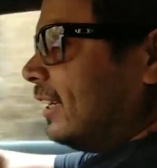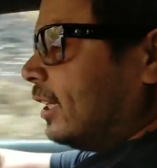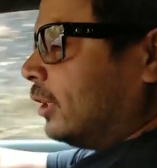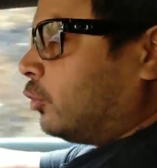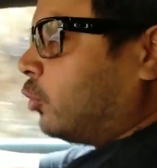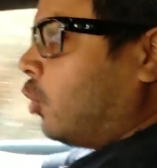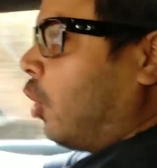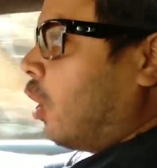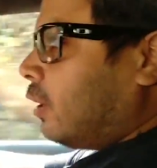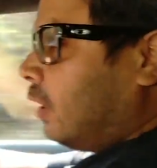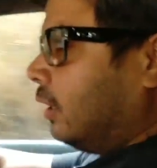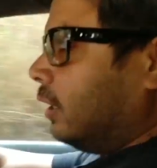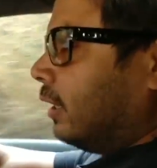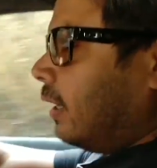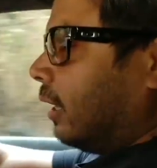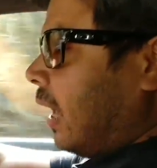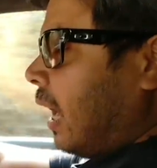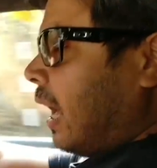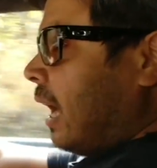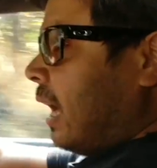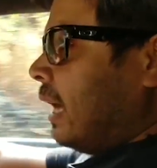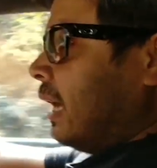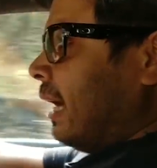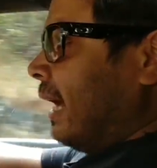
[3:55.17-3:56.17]
the throttle.
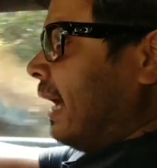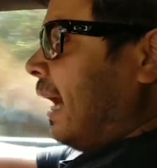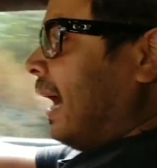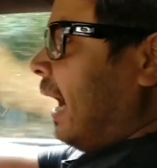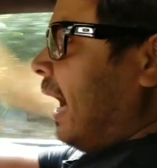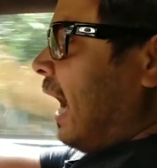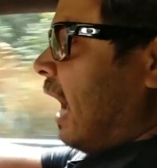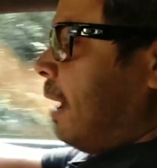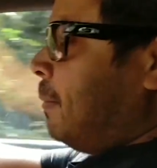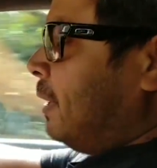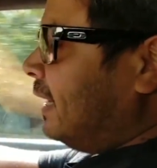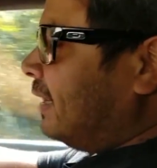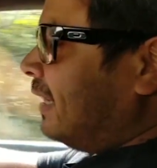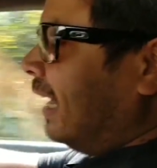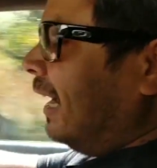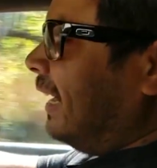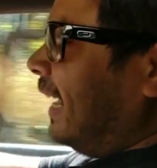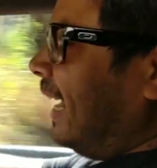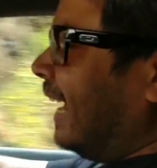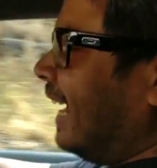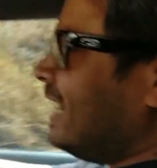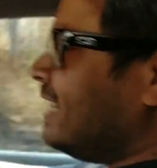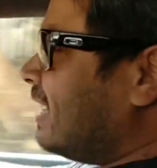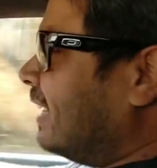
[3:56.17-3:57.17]
I mean, that
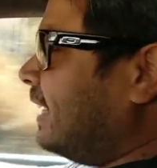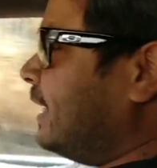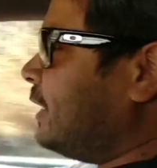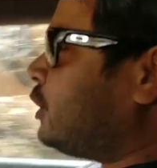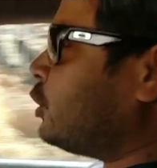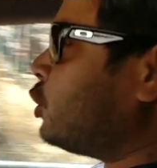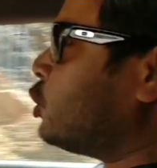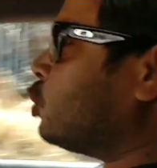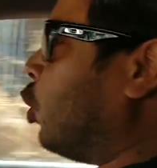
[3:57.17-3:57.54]
engine is